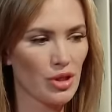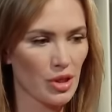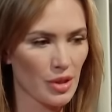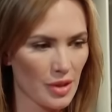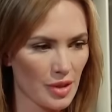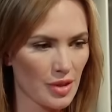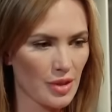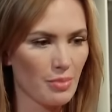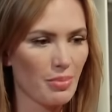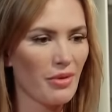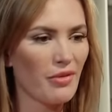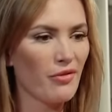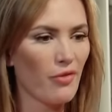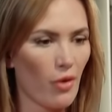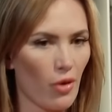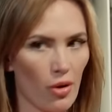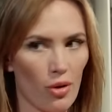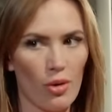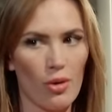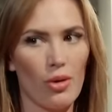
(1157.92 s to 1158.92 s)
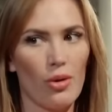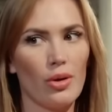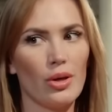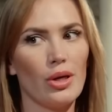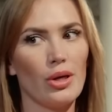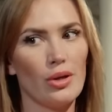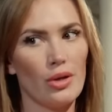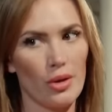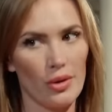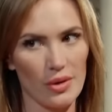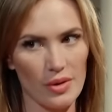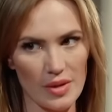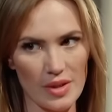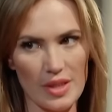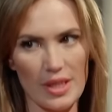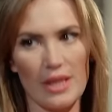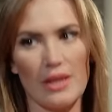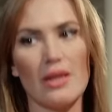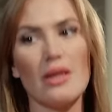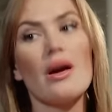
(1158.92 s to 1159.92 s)
just before, you know, you
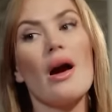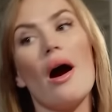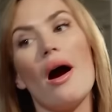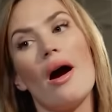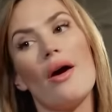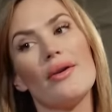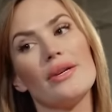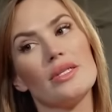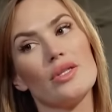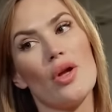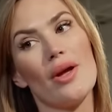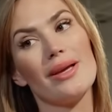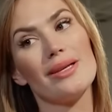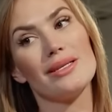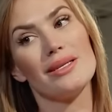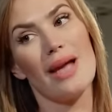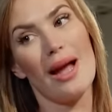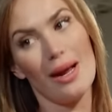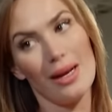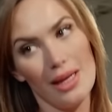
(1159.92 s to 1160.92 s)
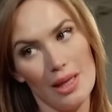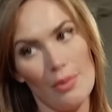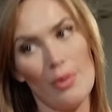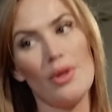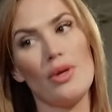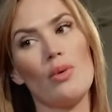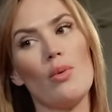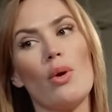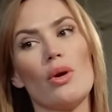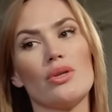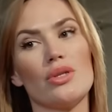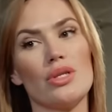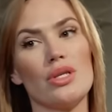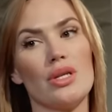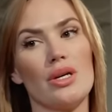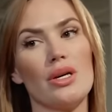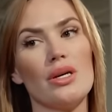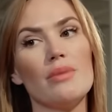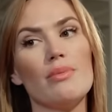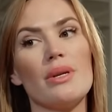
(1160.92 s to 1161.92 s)
see the car, it's not exactly what you
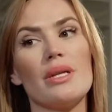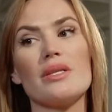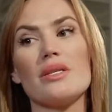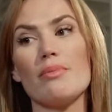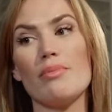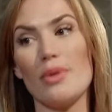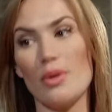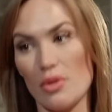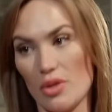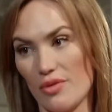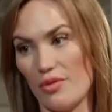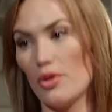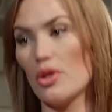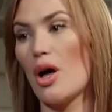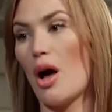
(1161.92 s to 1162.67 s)
wanted, but it's a beautiful